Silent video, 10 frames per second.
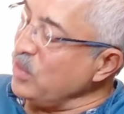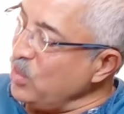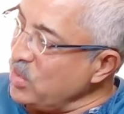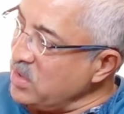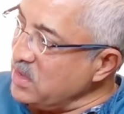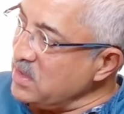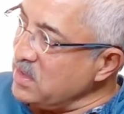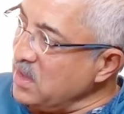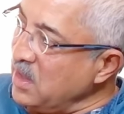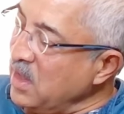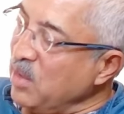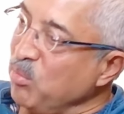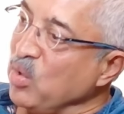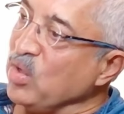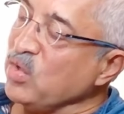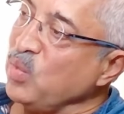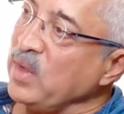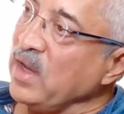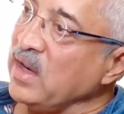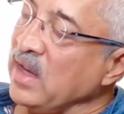solutions, because
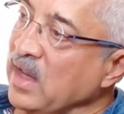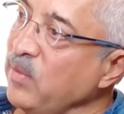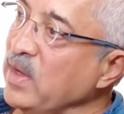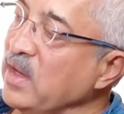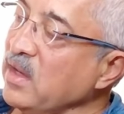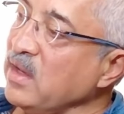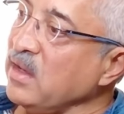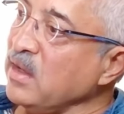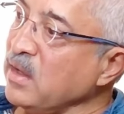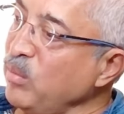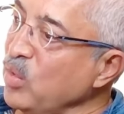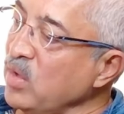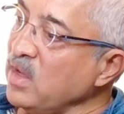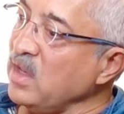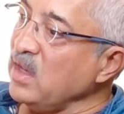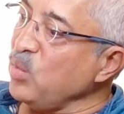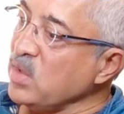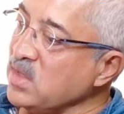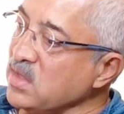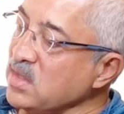we are having a community
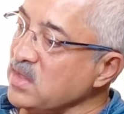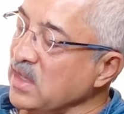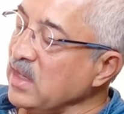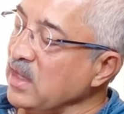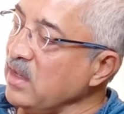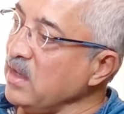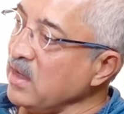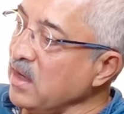which is in India